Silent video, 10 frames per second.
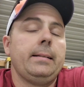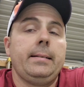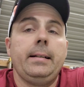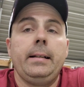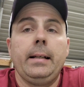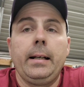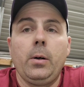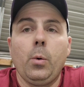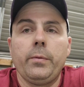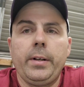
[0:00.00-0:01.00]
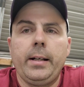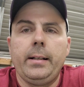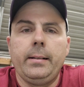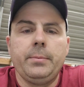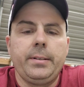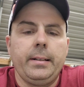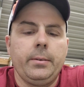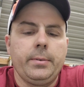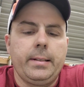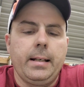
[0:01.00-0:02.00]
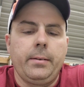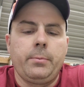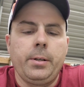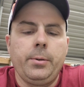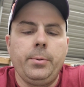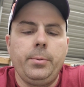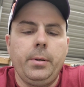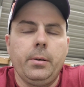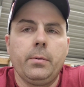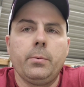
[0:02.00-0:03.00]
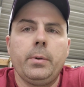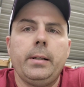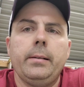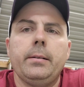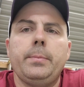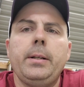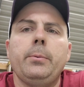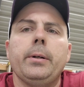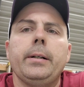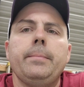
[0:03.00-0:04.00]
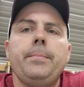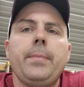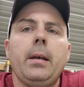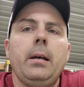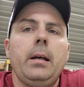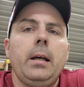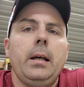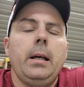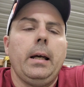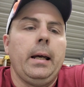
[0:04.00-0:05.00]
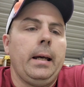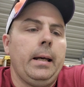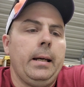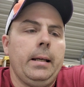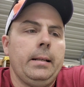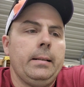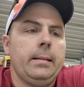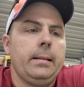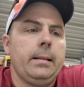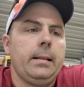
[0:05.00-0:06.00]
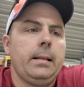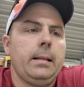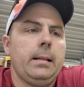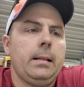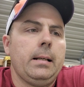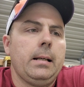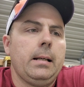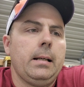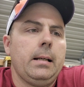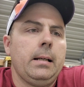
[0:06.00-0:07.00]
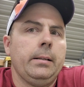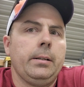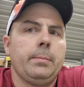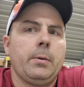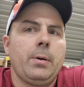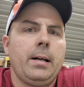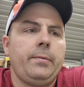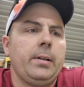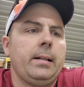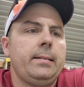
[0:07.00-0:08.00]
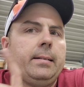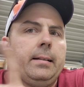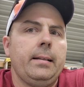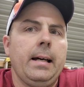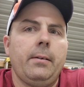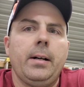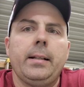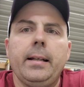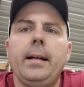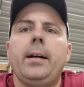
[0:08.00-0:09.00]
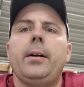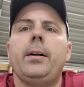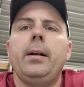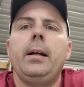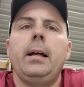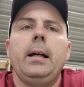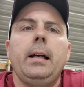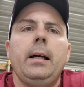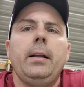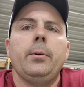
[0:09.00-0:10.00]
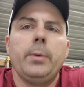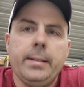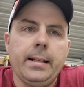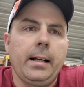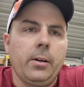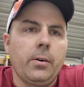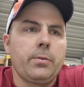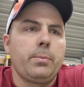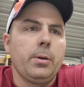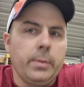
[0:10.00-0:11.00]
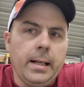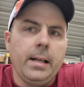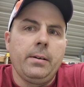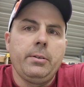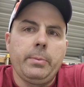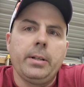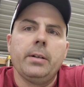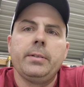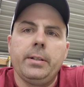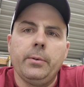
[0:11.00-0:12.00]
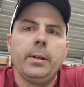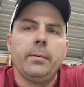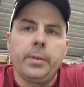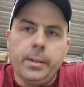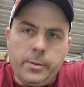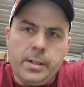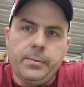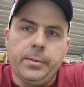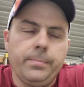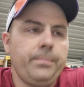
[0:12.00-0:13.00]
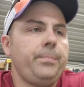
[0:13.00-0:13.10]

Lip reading: seen a Corvette that was sitting on the side of the road on the way to the Speedway, and I looked at my wife and I said, that right there, the reason that car is broke down is because it don't ever get driven.